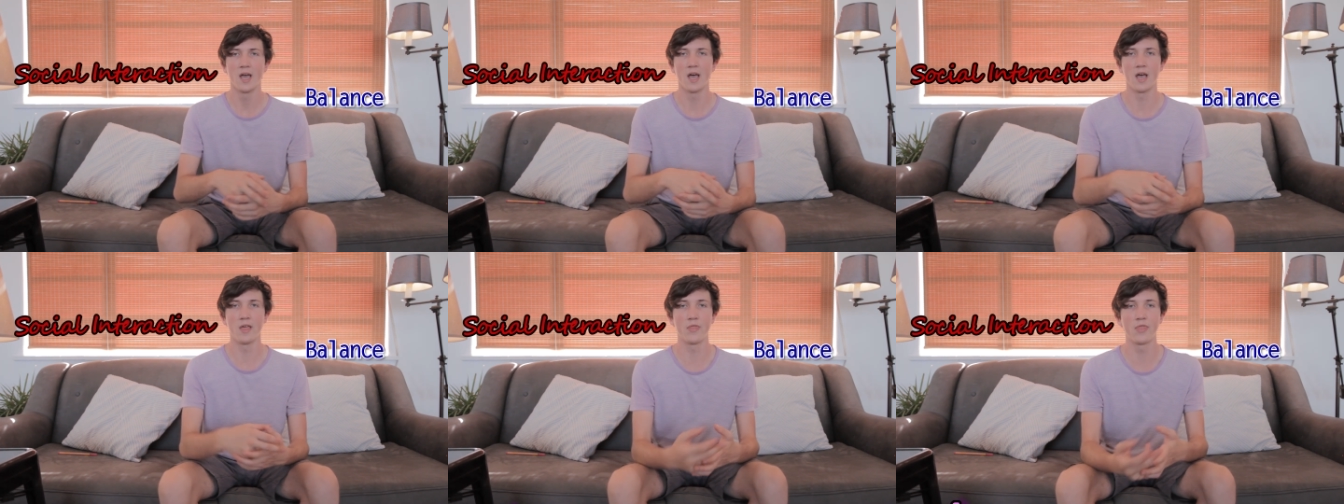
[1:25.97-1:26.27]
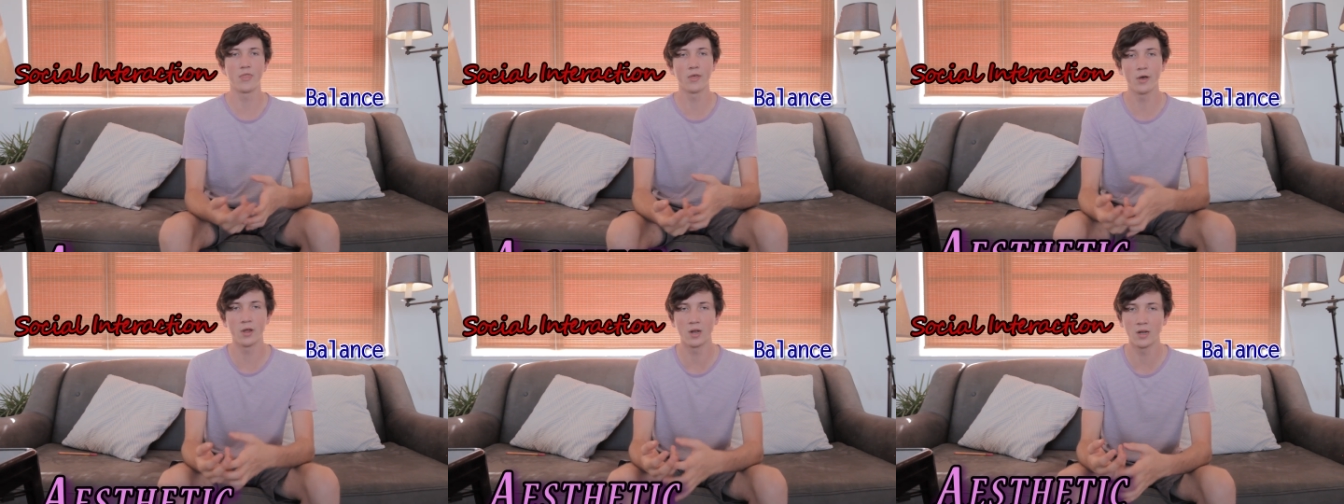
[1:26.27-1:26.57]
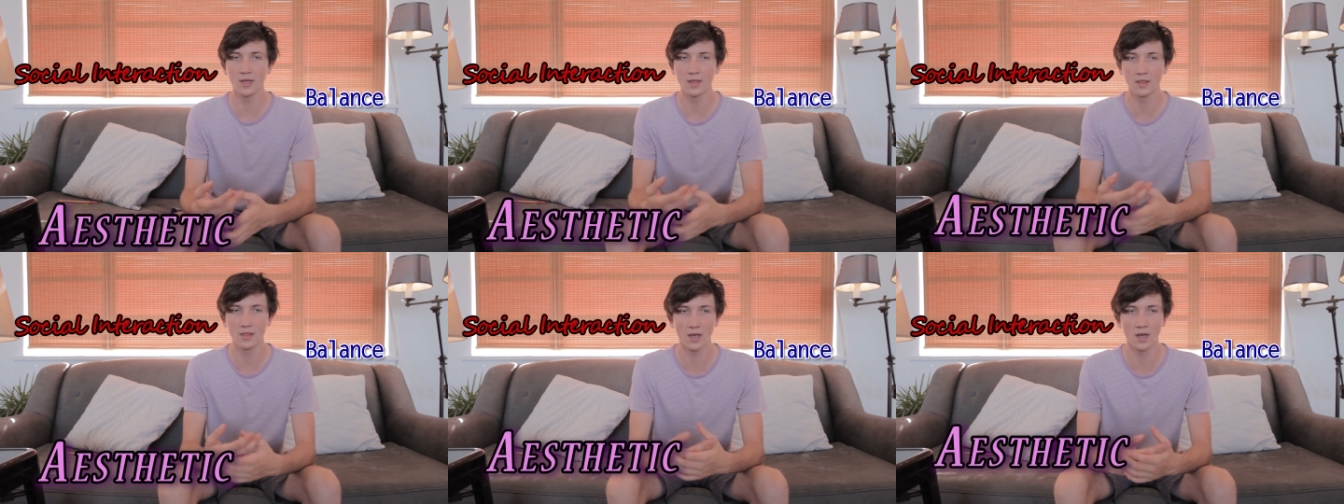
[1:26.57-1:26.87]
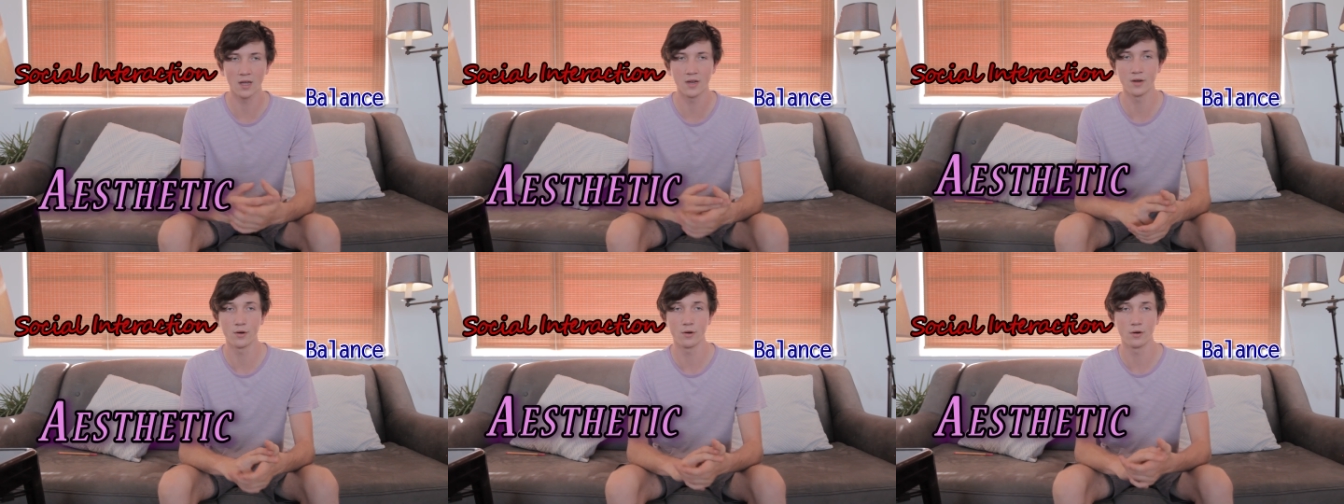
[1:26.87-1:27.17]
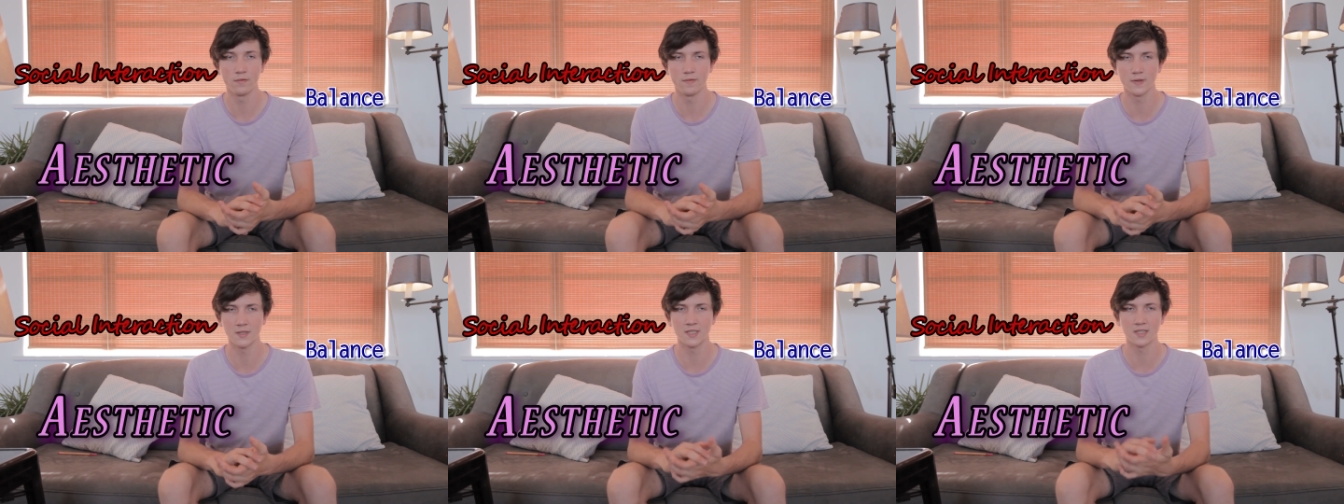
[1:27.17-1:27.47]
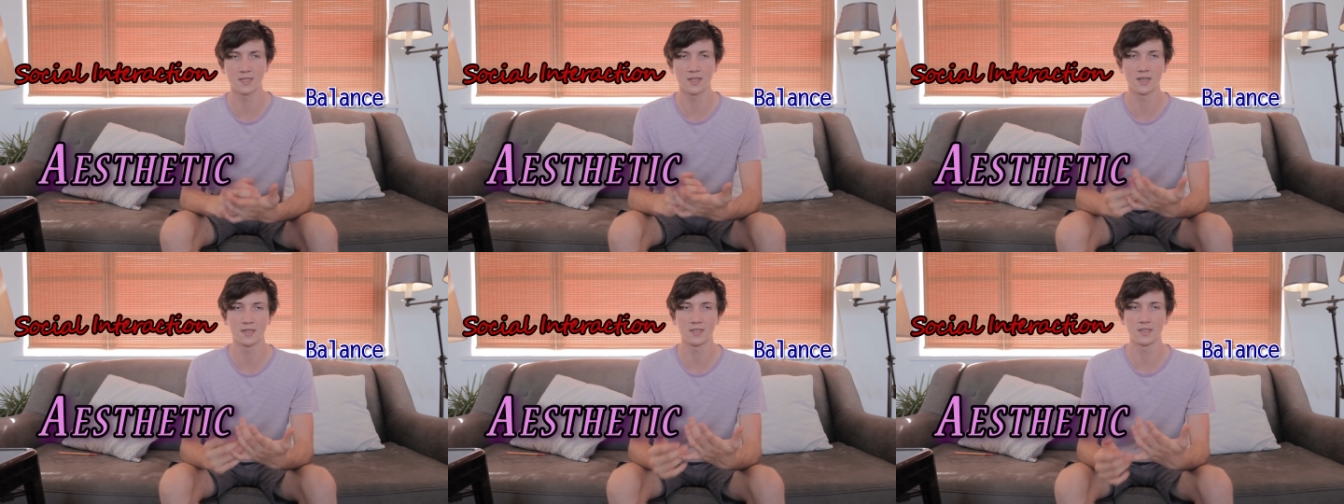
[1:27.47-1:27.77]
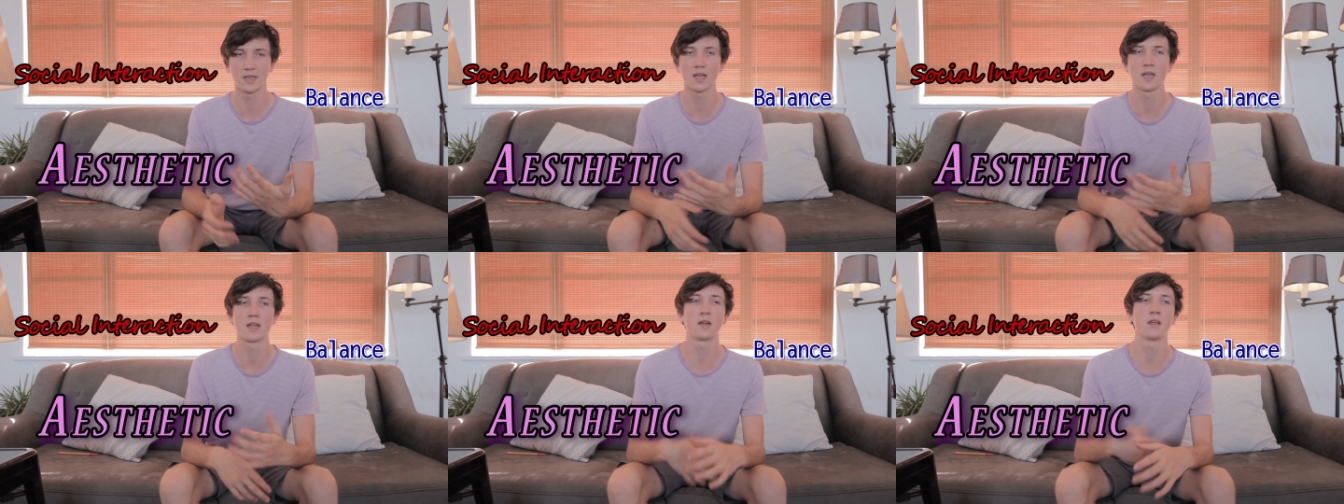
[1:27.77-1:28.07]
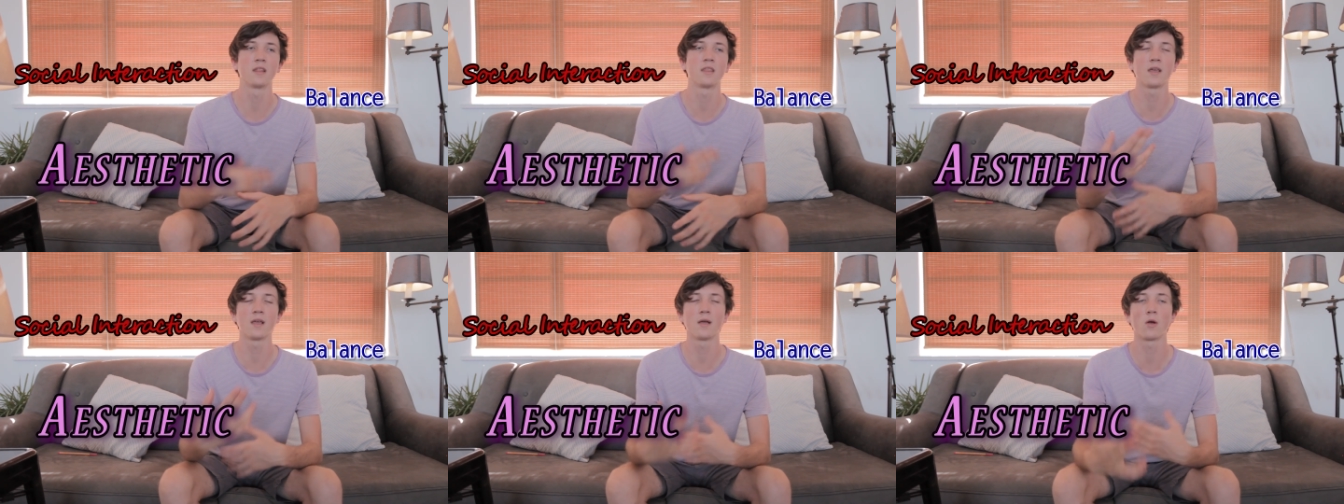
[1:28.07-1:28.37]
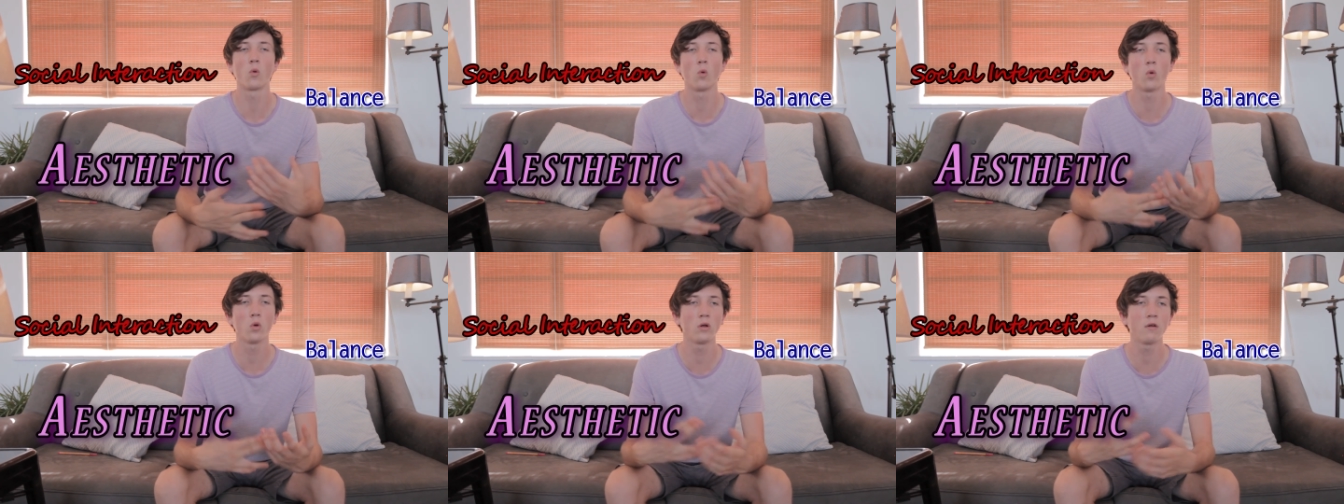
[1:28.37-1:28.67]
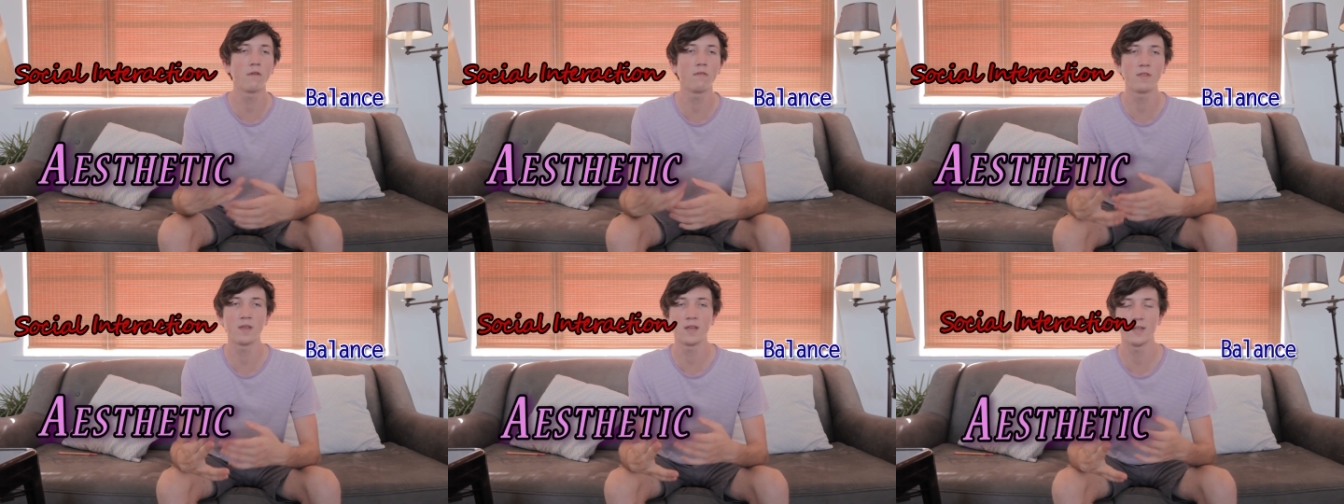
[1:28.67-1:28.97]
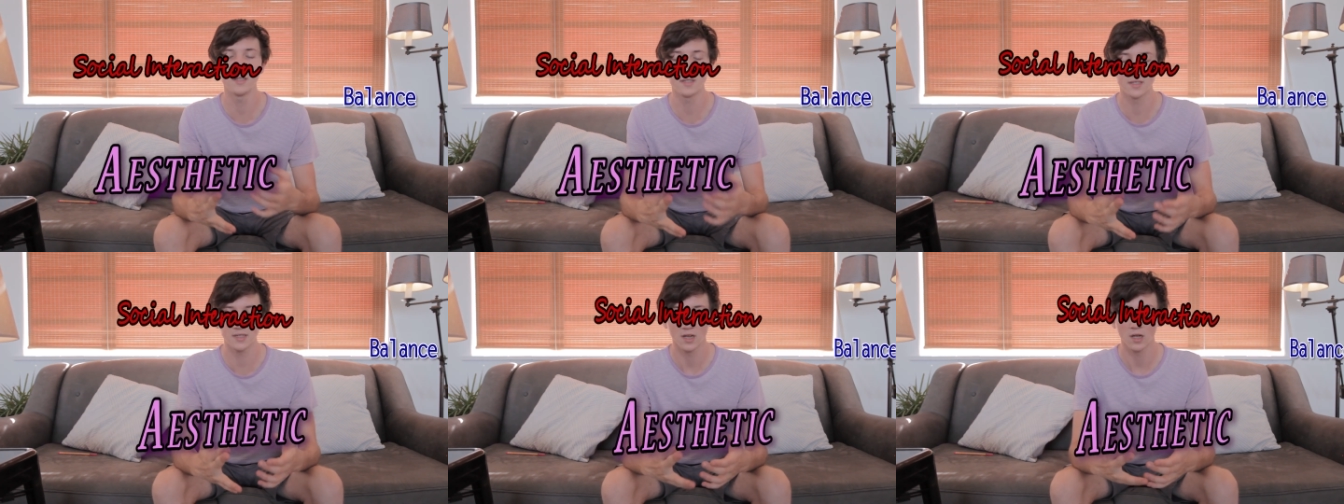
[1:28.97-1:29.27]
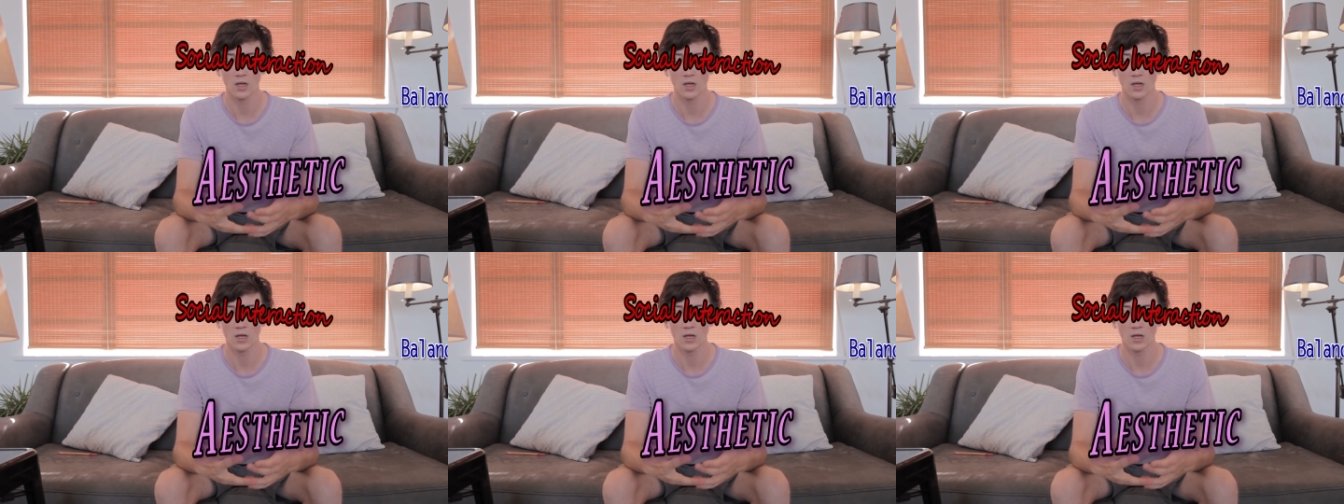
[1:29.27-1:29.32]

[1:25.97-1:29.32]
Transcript: And thirdly, the idea of aesthetic. And I think all of these